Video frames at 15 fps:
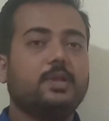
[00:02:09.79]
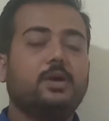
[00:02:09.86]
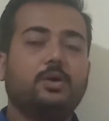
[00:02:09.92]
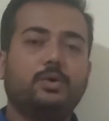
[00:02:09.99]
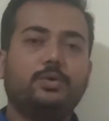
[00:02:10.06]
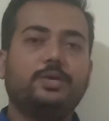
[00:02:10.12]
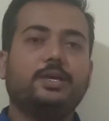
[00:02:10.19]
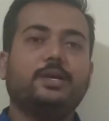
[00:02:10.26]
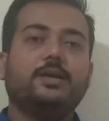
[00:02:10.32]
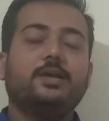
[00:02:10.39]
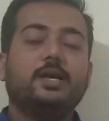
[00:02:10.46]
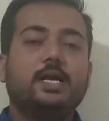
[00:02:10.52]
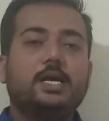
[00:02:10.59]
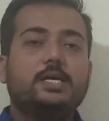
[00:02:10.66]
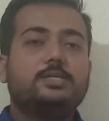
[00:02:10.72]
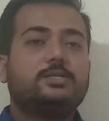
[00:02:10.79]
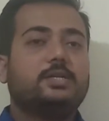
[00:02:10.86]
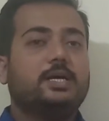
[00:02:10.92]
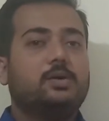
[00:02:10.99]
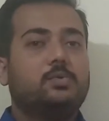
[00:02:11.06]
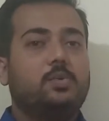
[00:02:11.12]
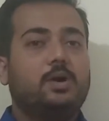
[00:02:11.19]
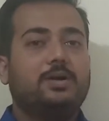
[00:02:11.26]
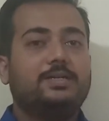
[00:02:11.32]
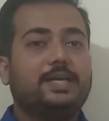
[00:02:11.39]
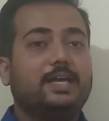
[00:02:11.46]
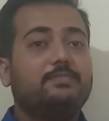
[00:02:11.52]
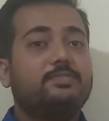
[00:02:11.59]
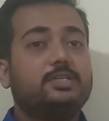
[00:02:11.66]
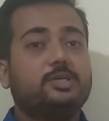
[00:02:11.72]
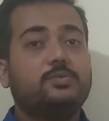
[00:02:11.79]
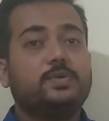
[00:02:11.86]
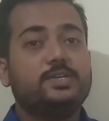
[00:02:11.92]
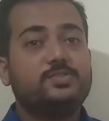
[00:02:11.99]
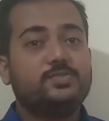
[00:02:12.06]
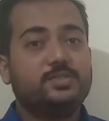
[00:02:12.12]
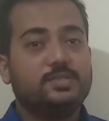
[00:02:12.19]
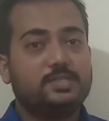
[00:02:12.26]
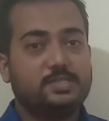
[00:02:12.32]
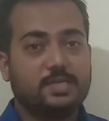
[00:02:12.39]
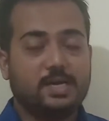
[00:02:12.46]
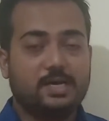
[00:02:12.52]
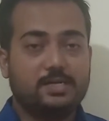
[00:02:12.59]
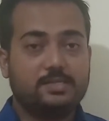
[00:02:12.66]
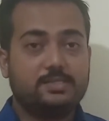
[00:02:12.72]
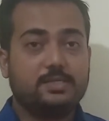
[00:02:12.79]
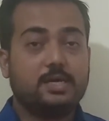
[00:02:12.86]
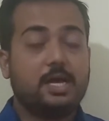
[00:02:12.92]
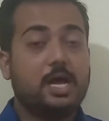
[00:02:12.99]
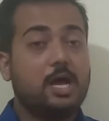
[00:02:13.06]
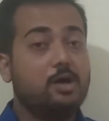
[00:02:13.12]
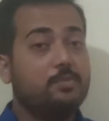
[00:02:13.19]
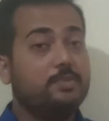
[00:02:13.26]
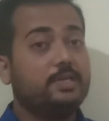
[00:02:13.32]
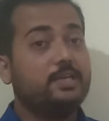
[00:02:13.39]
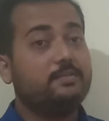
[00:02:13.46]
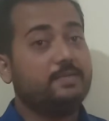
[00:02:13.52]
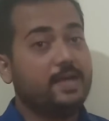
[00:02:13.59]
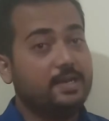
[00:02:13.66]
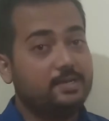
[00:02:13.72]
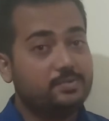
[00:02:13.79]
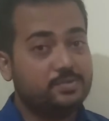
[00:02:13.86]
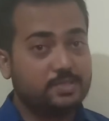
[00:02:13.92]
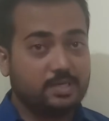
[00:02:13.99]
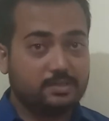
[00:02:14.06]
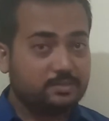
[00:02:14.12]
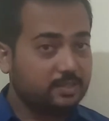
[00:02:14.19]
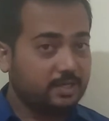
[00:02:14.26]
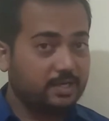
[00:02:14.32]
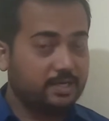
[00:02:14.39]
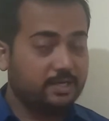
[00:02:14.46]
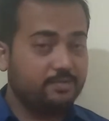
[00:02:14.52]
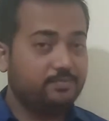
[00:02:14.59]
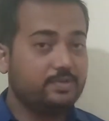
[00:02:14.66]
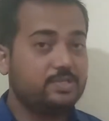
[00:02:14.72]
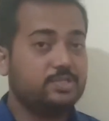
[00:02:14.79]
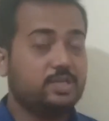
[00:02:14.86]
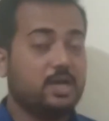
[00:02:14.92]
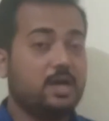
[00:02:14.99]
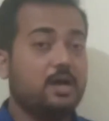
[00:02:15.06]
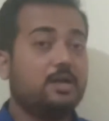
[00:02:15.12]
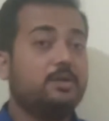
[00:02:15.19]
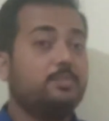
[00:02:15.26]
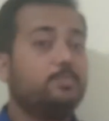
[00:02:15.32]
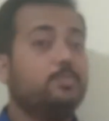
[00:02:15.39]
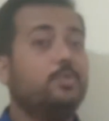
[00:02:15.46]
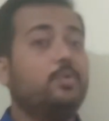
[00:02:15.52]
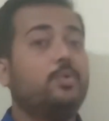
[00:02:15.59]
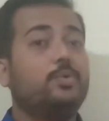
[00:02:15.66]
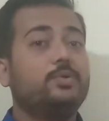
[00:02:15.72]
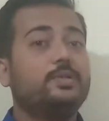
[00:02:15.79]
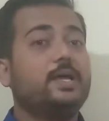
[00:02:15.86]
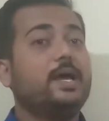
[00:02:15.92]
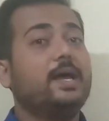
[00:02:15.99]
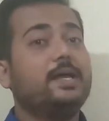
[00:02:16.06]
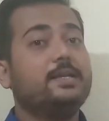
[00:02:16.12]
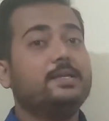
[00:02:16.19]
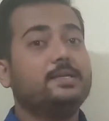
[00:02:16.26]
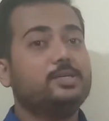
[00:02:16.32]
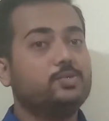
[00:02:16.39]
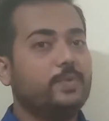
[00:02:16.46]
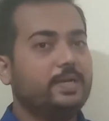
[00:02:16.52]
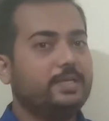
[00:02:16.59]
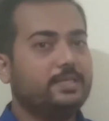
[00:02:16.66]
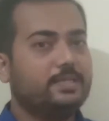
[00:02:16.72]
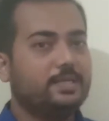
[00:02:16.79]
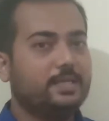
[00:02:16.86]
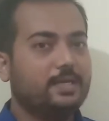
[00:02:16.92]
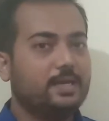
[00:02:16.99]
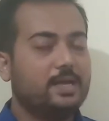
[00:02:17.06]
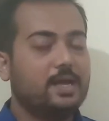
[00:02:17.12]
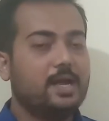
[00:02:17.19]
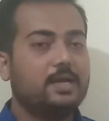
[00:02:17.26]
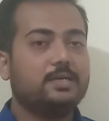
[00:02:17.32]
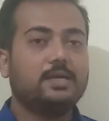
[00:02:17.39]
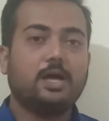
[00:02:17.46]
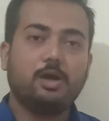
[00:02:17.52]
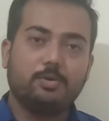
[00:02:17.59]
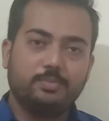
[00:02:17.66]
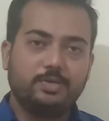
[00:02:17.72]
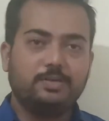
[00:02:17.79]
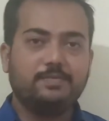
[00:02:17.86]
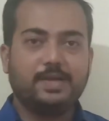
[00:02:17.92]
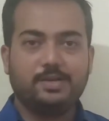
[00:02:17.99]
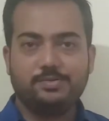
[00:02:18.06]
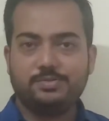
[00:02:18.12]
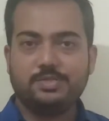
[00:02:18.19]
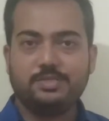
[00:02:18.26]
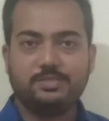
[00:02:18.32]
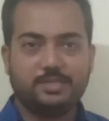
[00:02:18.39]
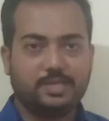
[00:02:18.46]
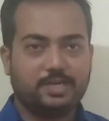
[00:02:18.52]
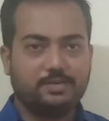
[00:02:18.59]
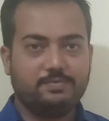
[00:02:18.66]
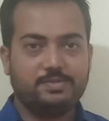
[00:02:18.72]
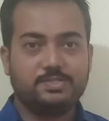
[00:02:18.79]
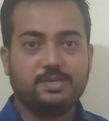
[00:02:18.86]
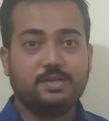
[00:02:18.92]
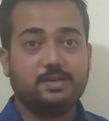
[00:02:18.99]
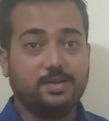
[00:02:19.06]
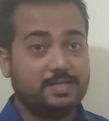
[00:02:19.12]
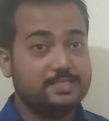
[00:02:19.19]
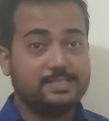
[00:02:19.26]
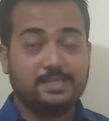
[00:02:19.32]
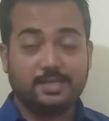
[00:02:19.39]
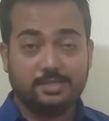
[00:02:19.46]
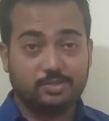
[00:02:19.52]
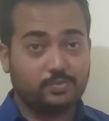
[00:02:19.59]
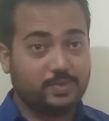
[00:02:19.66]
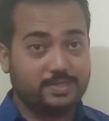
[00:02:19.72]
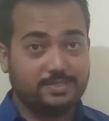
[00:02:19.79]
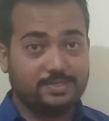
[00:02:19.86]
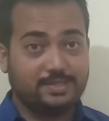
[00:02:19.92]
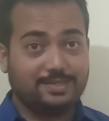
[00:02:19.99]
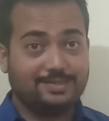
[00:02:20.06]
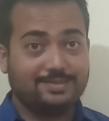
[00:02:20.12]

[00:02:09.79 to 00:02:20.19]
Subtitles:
Okay, so now what if the question is asked, how many values are there which are more than 20 and how many values are there which are less than 20?